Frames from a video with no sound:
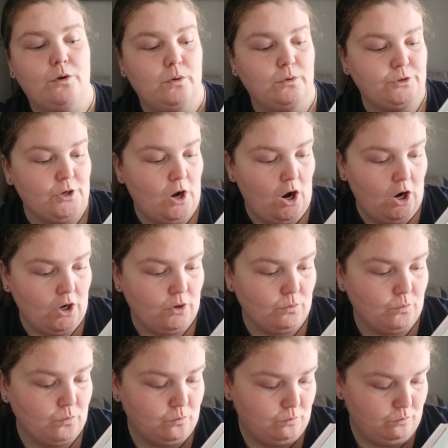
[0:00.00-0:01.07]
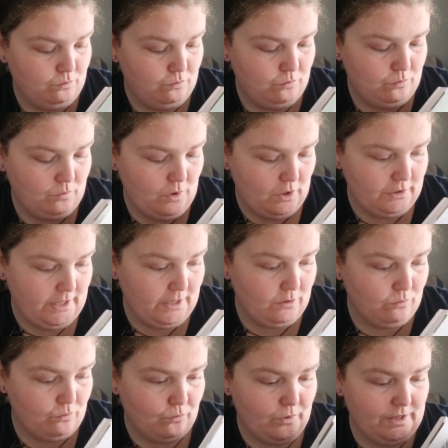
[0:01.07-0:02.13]
photos are, are like
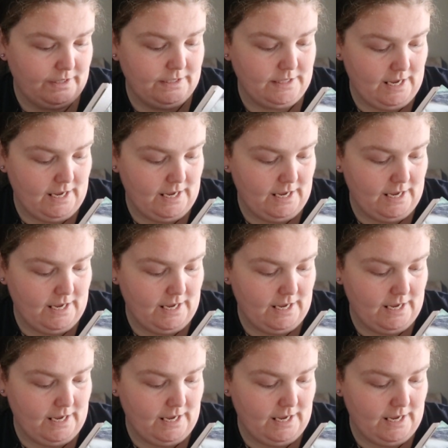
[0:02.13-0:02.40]
really